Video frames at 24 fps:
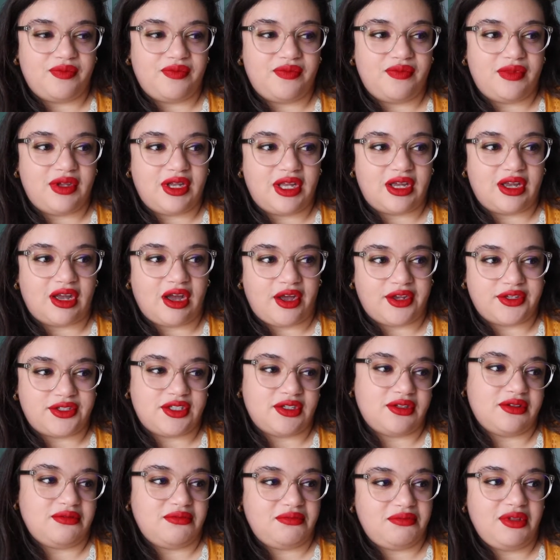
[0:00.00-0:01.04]
It
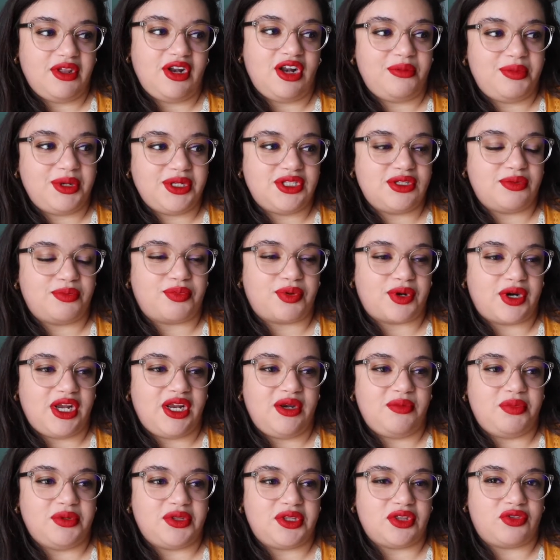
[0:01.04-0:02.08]
costs a little bit to
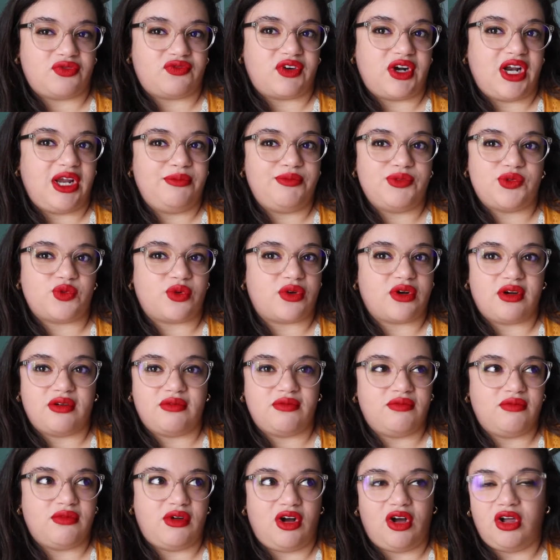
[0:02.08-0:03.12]
print, but the frames
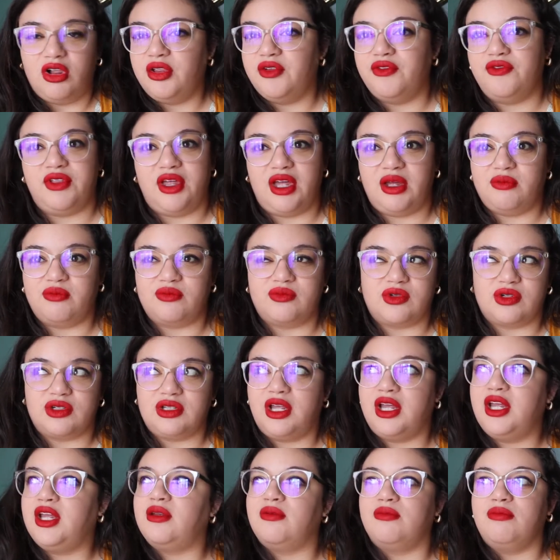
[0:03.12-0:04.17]
all of them were
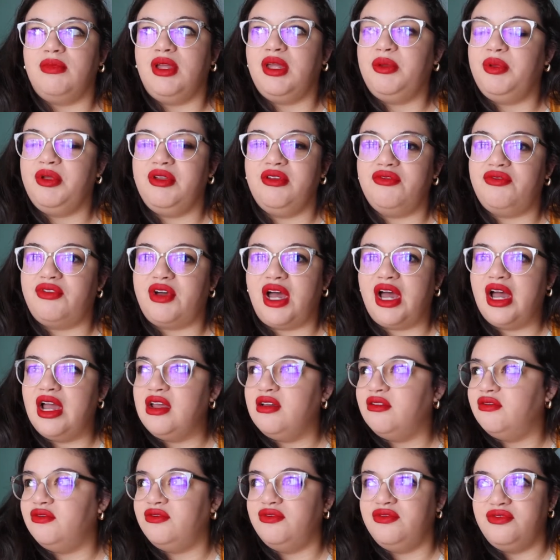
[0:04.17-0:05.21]
like maybe
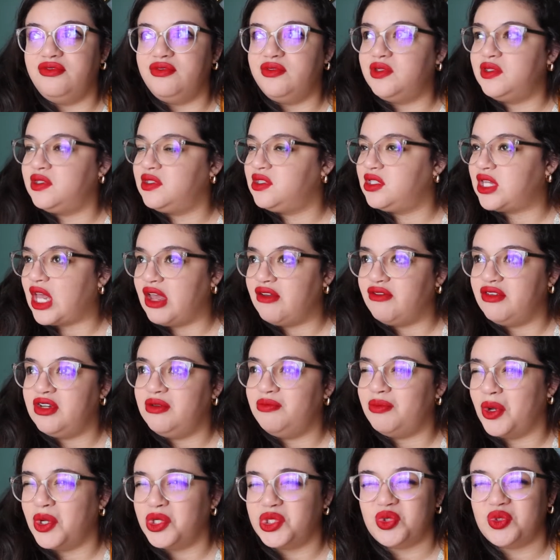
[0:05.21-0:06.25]
$5,
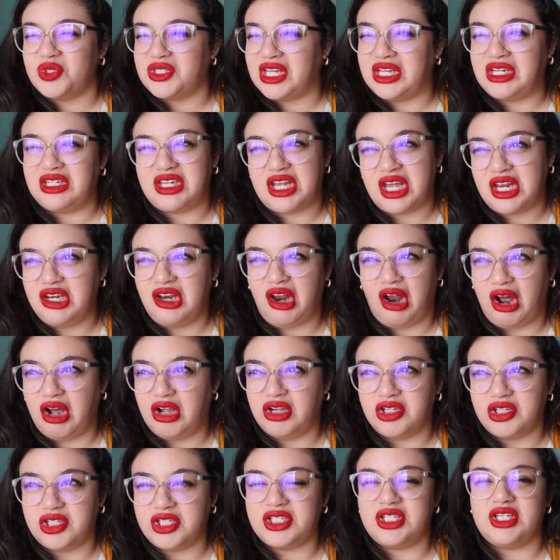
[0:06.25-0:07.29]
$7, most was like
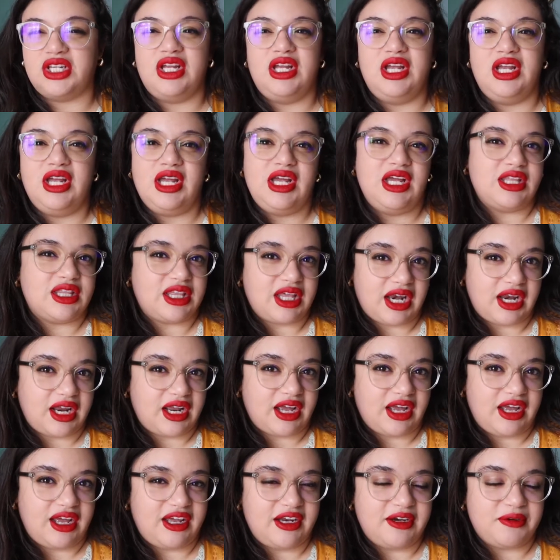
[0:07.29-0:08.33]
$10 that I
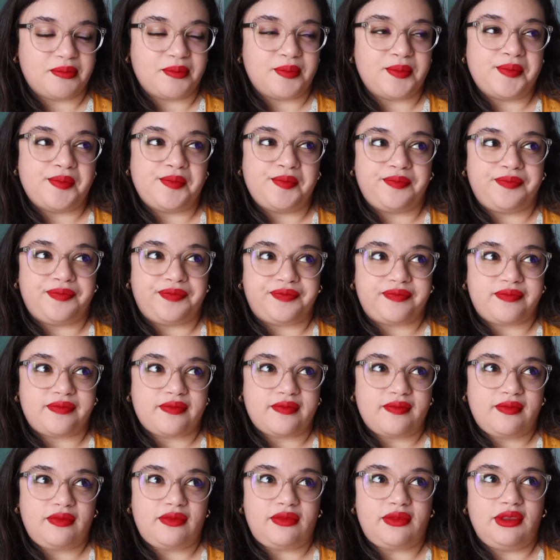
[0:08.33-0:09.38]
got.
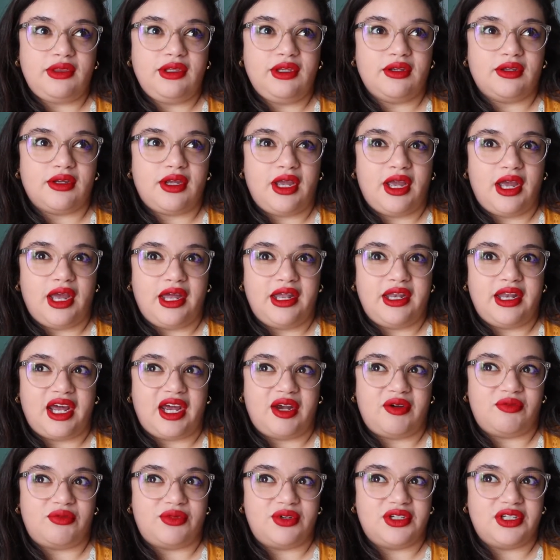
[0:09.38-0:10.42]
And
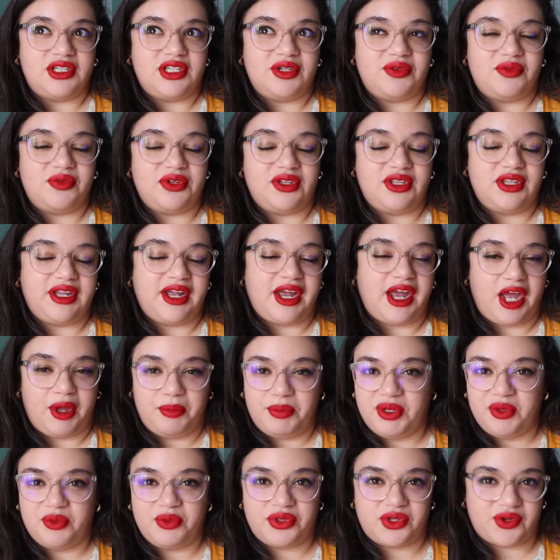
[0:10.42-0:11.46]
I'm really, really
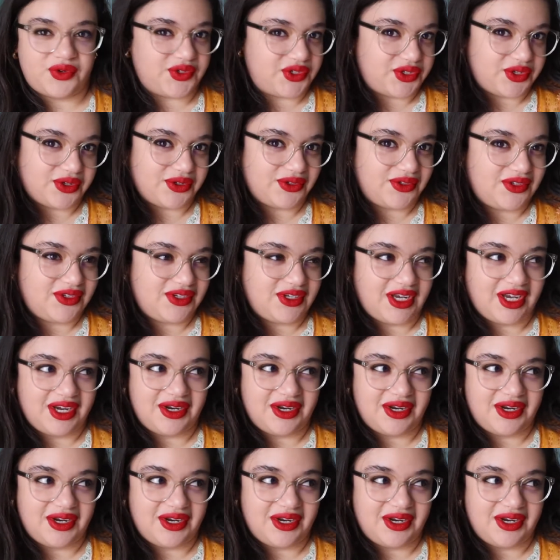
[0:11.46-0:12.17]
happy with the results.